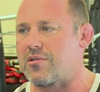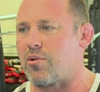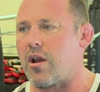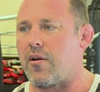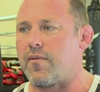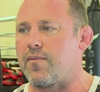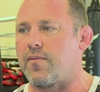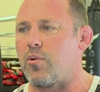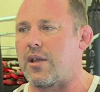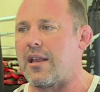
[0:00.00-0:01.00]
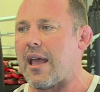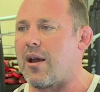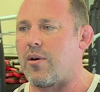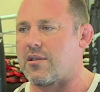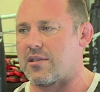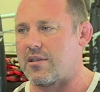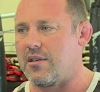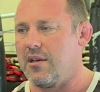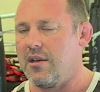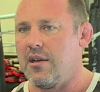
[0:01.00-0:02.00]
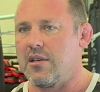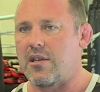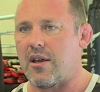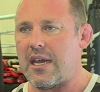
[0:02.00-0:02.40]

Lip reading: 12, 14 hours. So